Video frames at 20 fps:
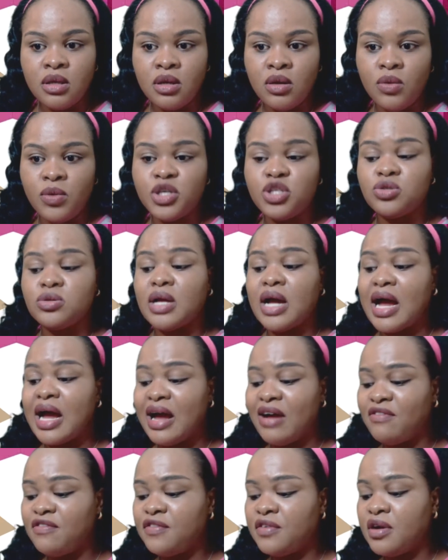We should
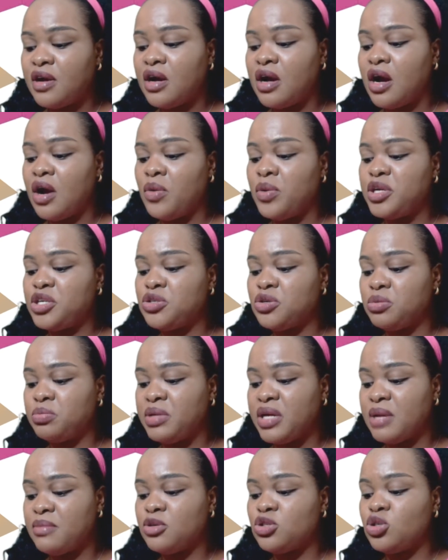
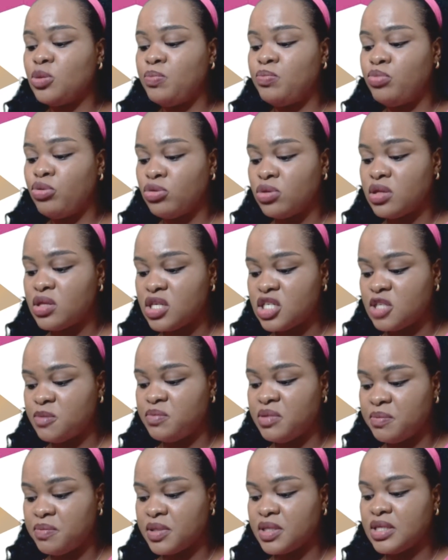be able to put these
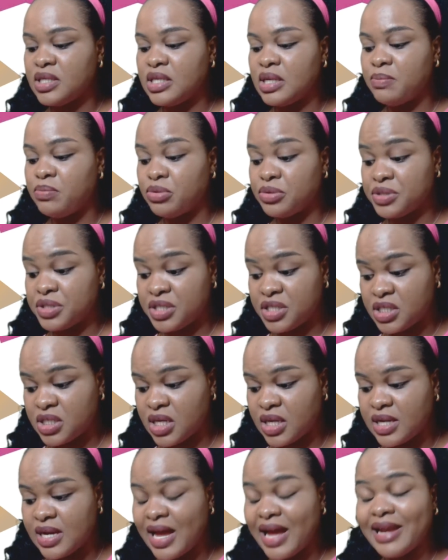people in a
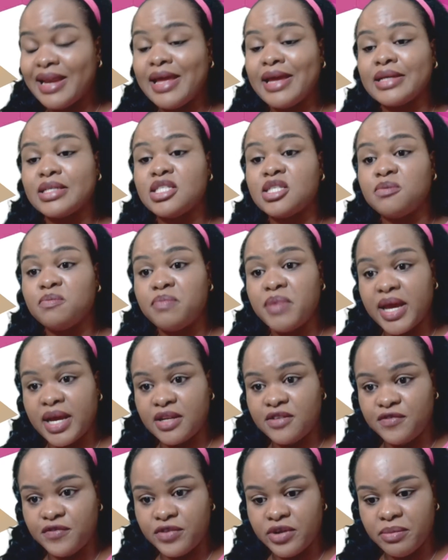position and
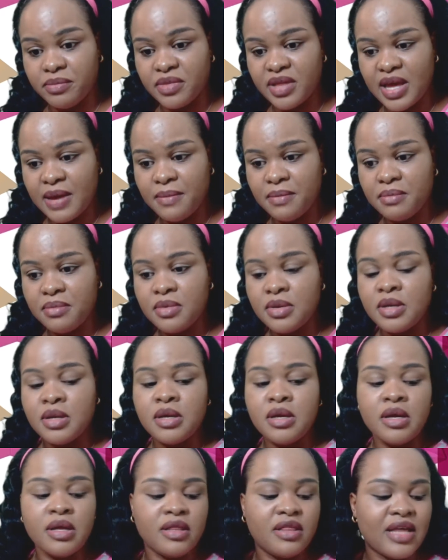expect from them
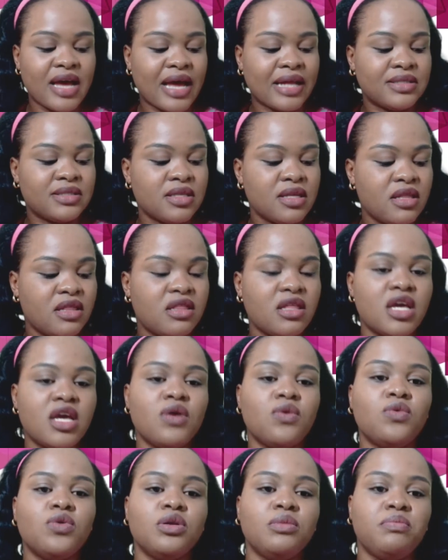that they
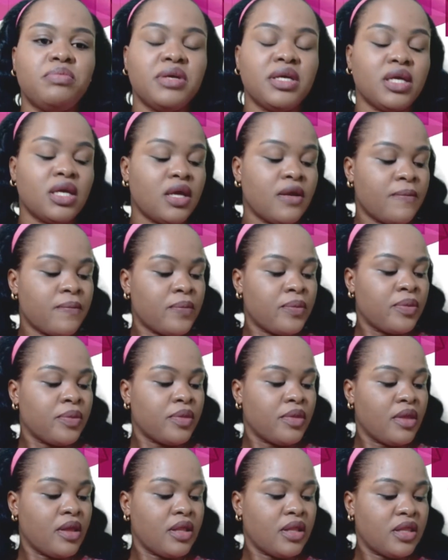would be
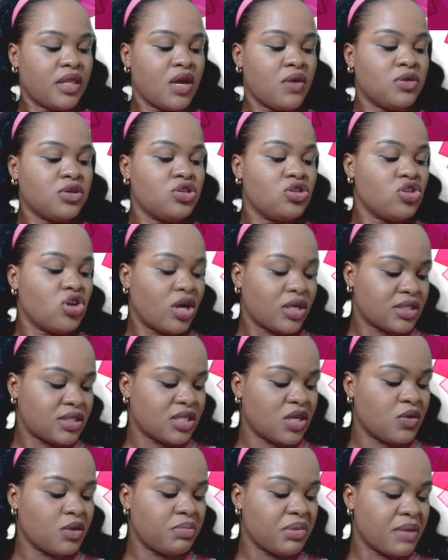
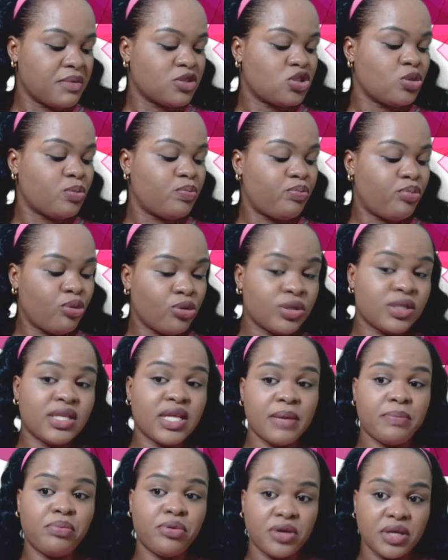able to put
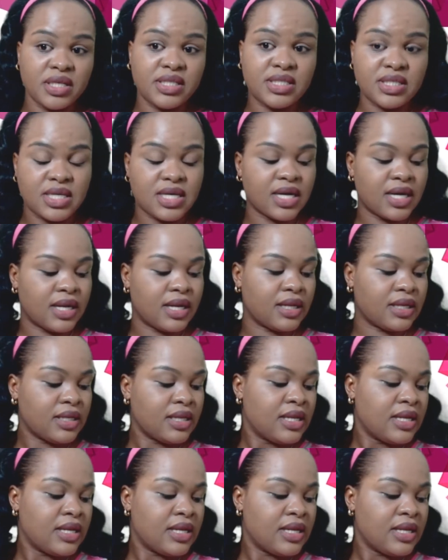their political